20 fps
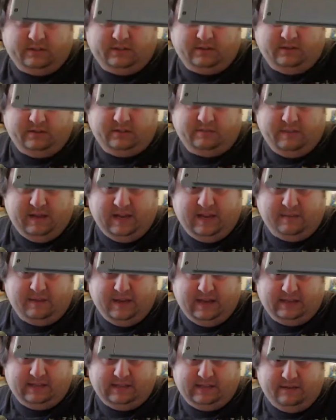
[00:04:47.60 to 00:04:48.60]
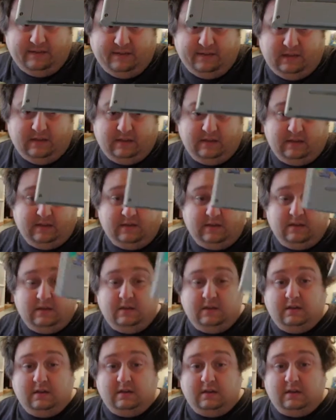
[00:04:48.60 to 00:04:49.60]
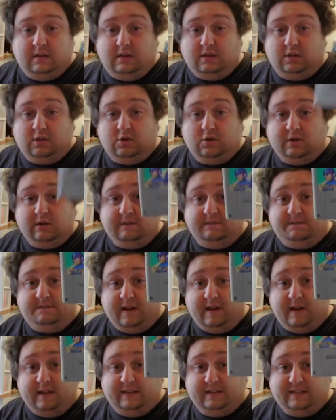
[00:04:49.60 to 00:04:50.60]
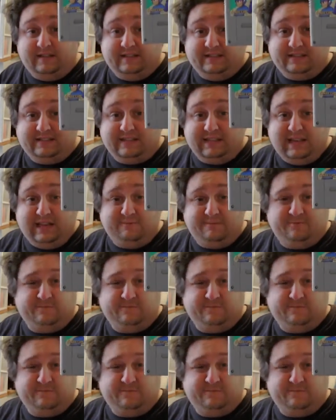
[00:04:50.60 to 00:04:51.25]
as Mega Man 7, you could find this game for